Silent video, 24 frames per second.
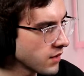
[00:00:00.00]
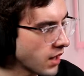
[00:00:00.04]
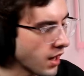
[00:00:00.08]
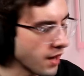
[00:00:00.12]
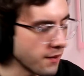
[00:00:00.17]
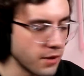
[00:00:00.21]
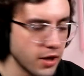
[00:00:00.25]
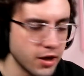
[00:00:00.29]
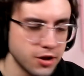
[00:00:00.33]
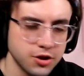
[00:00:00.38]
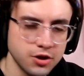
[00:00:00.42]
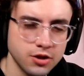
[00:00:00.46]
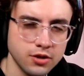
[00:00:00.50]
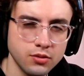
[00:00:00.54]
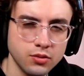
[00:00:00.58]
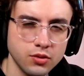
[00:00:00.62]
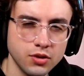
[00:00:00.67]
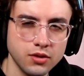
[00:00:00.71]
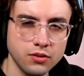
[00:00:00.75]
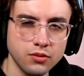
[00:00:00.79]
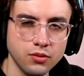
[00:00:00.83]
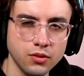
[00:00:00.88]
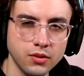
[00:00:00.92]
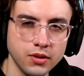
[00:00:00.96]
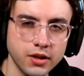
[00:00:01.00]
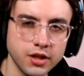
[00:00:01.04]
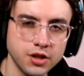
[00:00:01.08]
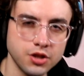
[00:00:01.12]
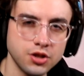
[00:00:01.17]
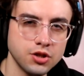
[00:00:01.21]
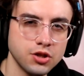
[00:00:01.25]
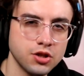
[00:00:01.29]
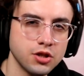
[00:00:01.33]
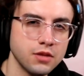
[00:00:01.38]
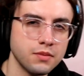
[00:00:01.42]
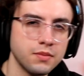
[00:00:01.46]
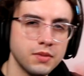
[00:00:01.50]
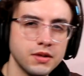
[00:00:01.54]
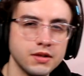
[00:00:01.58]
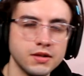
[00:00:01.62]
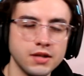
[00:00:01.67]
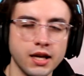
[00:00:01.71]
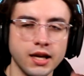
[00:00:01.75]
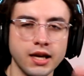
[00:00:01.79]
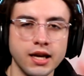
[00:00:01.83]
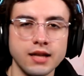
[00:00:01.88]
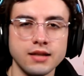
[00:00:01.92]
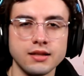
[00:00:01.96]
I'm not sure what the relationship is.
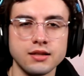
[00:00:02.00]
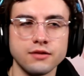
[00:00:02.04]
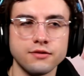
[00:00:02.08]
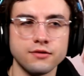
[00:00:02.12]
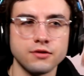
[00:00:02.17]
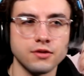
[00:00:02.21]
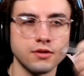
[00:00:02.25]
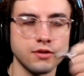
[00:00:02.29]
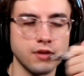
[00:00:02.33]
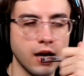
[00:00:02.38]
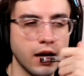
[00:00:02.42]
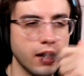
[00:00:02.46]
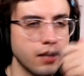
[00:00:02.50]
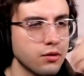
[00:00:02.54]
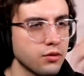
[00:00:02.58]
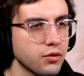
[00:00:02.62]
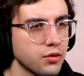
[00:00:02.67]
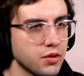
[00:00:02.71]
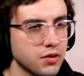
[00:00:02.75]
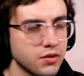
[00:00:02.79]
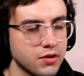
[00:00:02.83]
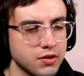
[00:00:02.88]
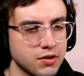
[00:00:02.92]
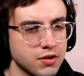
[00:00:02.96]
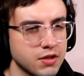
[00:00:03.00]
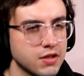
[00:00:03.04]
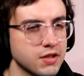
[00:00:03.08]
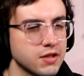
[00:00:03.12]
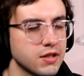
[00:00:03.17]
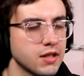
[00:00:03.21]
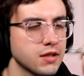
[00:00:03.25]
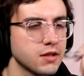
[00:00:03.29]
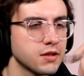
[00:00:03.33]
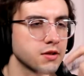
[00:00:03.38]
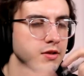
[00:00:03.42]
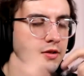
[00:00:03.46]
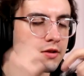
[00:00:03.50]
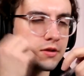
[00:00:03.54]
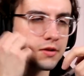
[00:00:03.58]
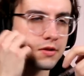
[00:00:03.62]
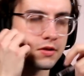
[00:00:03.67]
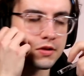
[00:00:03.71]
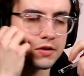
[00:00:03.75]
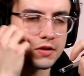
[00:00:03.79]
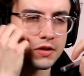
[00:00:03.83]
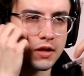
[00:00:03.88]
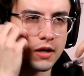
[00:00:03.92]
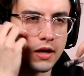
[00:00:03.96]
I can't tell if I don't think they're
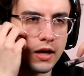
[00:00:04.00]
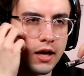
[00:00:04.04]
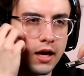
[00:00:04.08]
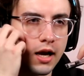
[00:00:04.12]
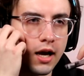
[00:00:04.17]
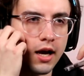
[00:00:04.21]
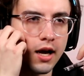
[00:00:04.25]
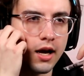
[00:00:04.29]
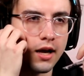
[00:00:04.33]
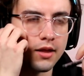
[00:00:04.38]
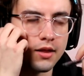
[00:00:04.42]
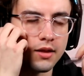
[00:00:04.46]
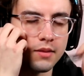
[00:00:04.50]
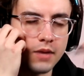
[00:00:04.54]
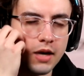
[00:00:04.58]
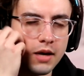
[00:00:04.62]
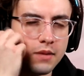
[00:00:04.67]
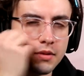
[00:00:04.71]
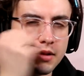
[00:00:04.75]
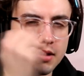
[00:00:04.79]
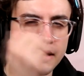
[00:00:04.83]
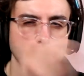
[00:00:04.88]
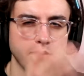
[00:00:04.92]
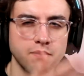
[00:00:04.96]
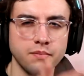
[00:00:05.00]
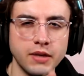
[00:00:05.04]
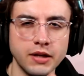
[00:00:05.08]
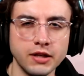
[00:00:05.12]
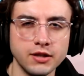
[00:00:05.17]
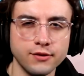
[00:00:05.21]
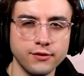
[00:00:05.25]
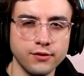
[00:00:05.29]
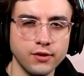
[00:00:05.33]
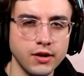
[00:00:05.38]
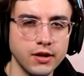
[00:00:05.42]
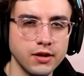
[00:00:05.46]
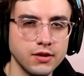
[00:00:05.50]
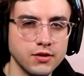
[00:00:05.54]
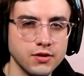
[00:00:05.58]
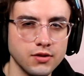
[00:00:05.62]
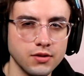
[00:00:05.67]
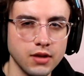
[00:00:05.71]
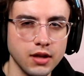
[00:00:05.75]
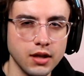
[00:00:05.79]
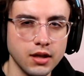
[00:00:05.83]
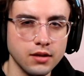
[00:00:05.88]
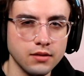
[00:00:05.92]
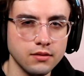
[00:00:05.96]
sisters. They might be like best friends
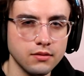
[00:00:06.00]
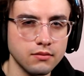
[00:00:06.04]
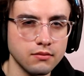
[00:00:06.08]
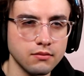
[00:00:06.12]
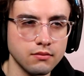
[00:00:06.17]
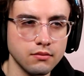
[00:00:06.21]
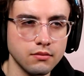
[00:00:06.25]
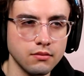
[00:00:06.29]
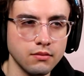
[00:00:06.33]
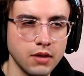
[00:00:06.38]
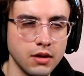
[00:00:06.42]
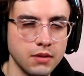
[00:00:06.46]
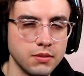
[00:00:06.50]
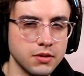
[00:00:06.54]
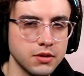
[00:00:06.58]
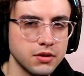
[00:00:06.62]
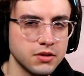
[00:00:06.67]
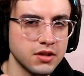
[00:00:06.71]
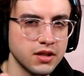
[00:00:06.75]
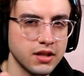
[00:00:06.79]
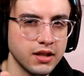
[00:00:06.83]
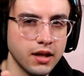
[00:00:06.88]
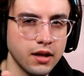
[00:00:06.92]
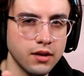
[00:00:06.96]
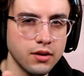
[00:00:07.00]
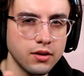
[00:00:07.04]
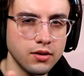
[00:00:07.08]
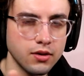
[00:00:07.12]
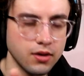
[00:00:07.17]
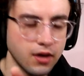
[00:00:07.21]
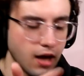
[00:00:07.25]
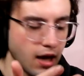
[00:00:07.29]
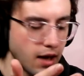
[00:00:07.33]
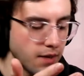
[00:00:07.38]
or like, maybe they're together.